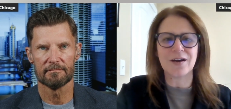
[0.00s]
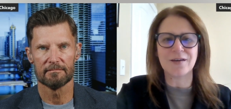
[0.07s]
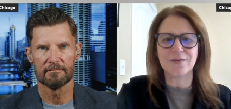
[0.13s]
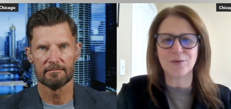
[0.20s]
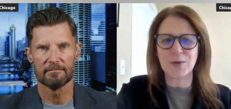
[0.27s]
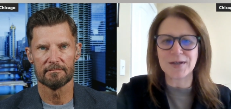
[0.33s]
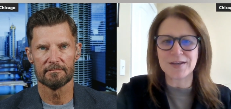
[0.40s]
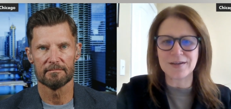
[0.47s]

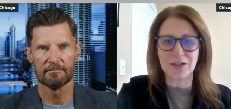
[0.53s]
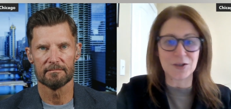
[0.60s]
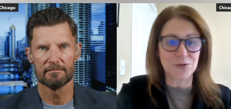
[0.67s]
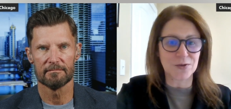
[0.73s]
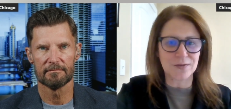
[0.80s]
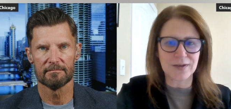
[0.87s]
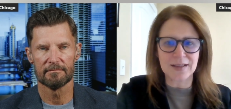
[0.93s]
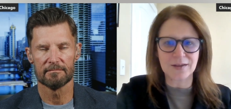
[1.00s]
Speaker 1: avoiding
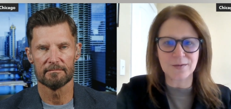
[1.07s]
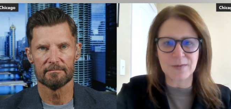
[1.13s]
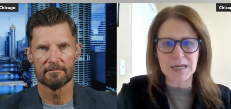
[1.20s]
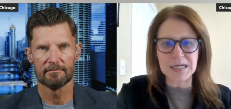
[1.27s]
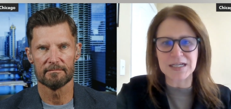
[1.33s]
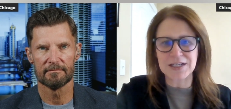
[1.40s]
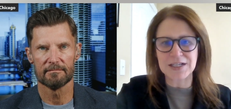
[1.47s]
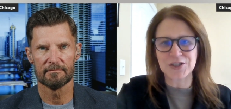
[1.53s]
ultraviolet
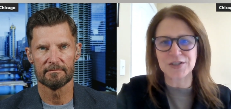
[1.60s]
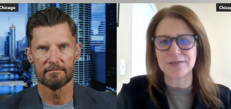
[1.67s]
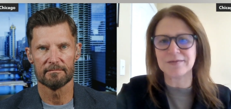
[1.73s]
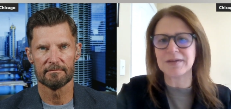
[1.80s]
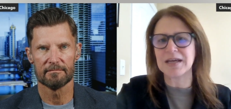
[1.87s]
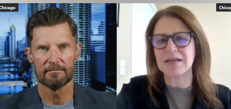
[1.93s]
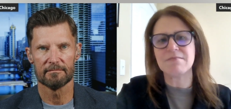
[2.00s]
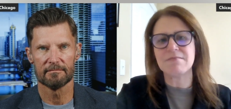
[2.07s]

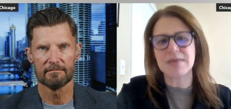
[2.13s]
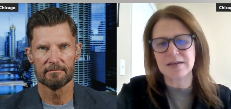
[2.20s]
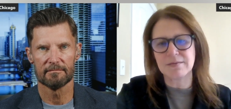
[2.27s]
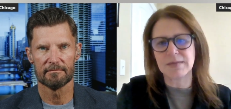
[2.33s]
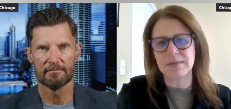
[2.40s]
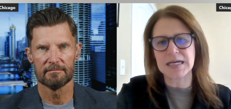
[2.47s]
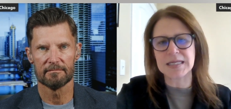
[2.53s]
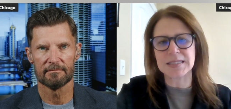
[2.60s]
radiation, and
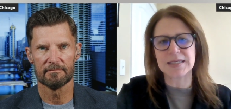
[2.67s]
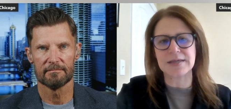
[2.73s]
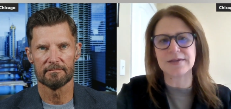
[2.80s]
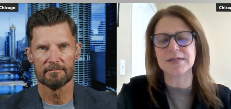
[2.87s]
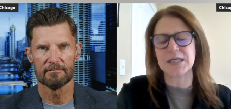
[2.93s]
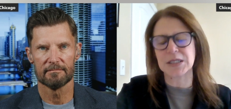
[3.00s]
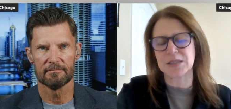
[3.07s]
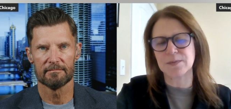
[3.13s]

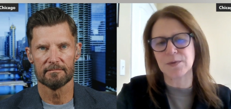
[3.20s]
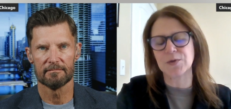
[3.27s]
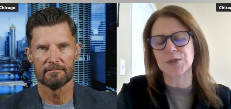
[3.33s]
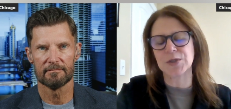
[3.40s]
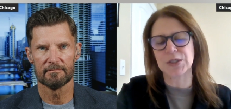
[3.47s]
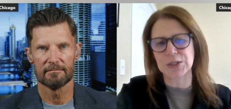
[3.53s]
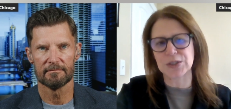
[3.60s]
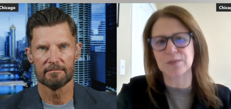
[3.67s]
minimizing
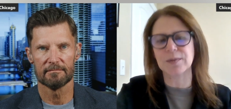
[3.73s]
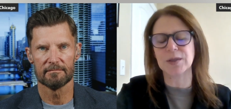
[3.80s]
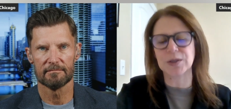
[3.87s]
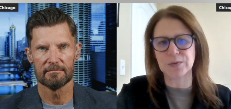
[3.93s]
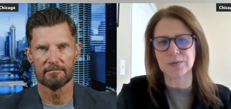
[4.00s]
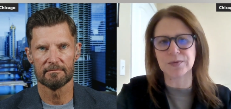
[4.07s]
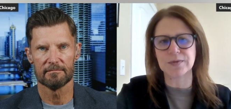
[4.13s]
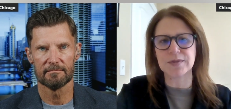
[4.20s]
exposure to
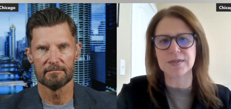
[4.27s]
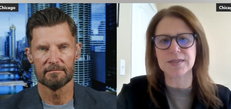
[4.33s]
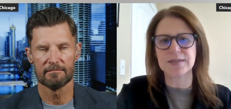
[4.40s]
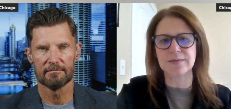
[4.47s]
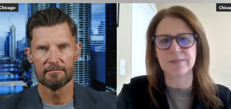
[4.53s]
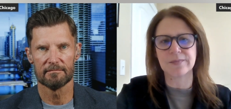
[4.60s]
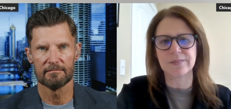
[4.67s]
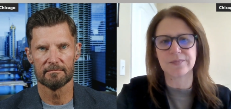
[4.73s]

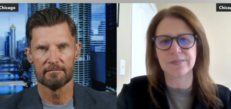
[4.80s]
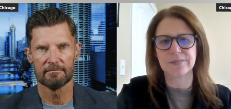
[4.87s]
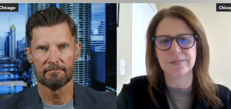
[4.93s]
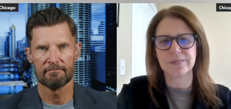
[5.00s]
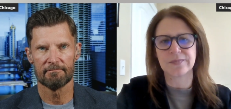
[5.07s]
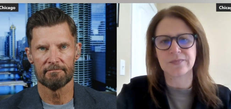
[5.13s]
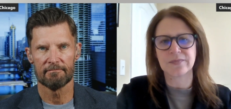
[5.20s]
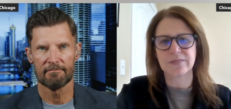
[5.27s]
pollutants.
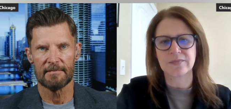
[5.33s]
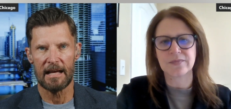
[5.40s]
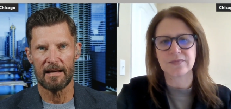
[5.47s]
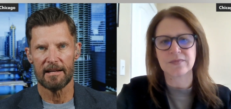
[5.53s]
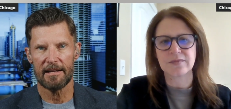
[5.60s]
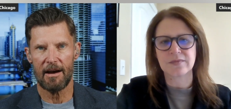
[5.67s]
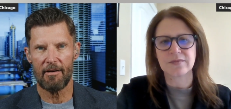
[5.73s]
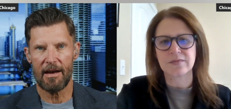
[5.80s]

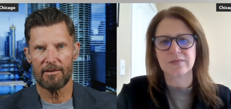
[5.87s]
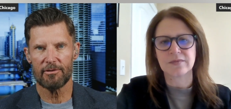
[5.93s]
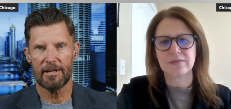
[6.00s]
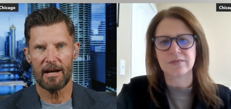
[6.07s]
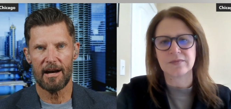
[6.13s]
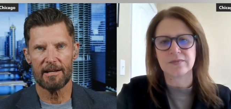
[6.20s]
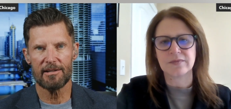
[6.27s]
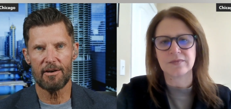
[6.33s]
Speaker 2: Now,
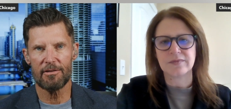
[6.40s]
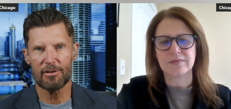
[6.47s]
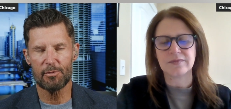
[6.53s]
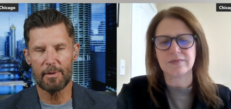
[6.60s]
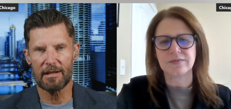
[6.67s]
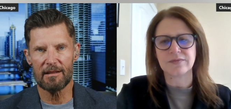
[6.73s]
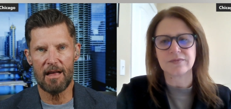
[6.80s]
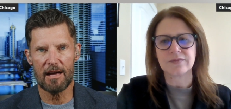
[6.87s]
Andrea, I know there's
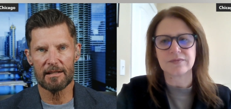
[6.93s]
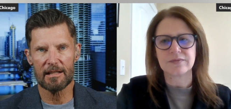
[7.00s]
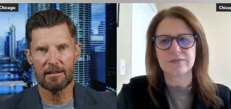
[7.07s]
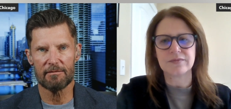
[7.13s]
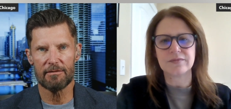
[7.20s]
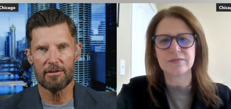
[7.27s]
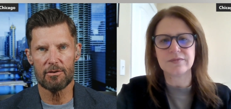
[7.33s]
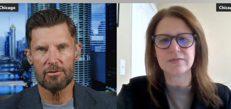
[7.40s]
been a lot of
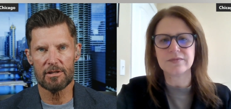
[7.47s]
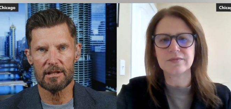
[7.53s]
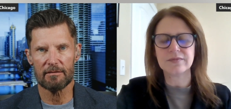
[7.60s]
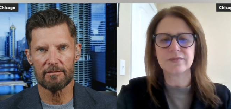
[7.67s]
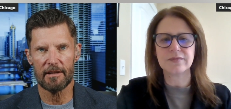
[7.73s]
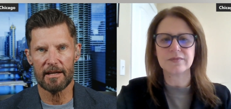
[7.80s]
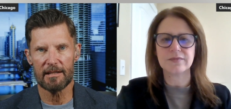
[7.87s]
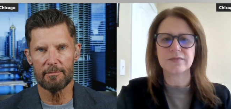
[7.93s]
confusion
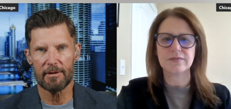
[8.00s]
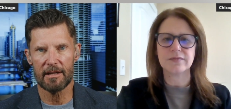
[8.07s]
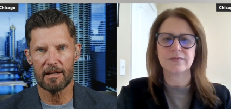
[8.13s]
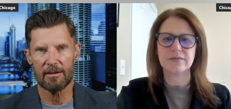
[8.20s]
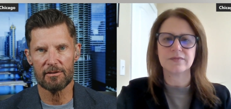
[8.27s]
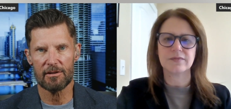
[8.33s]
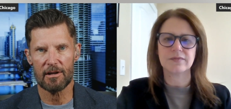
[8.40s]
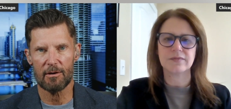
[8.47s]
of late
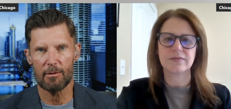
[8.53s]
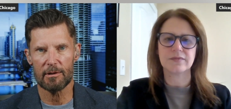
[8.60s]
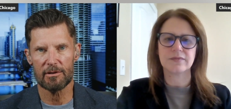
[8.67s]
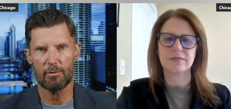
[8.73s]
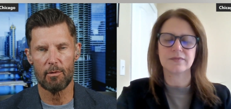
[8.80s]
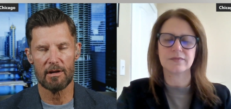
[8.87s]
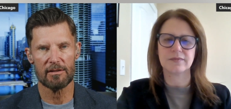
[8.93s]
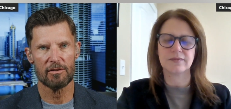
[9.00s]
because there was
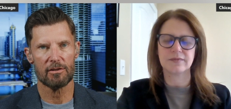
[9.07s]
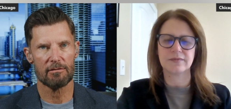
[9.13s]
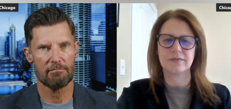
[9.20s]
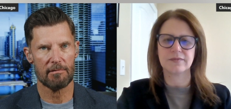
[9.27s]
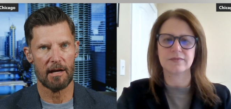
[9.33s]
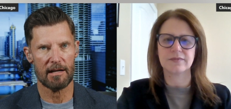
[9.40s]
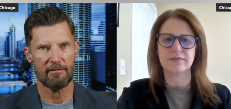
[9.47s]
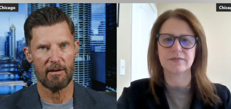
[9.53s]
once
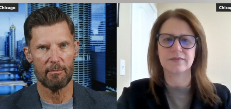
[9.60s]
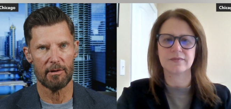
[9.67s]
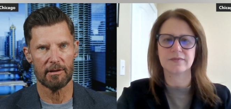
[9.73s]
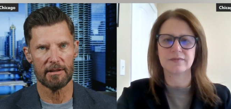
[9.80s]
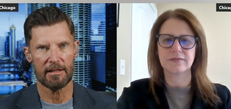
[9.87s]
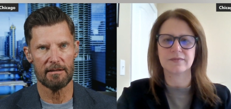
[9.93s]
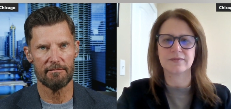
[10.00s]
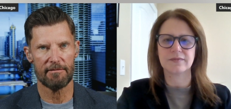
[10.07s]
kind of a
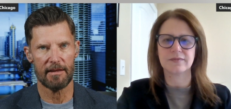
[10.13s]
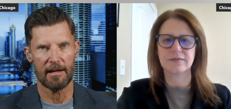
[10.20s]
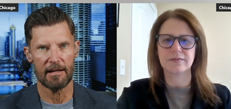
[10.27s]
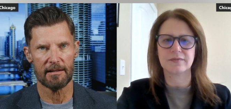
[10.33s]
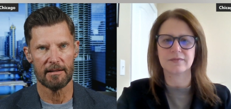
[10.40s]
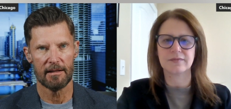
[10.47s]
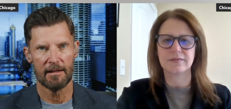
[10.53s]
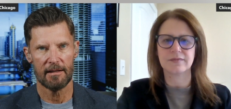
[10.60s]
belief that
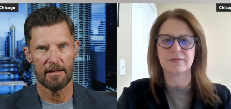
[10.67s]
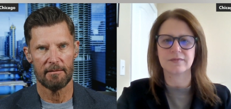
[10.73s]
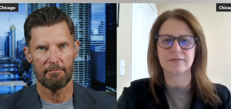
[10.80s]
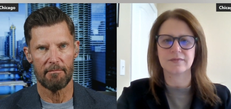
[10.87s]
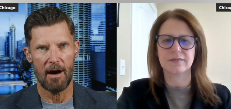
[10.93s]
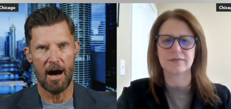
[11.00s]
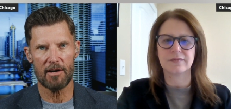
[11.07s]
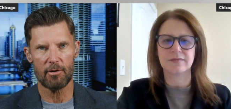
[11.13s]

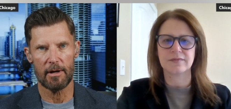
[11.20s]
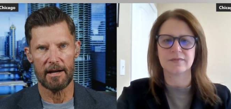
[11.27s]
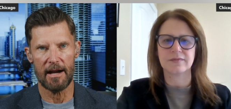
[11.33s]
moderate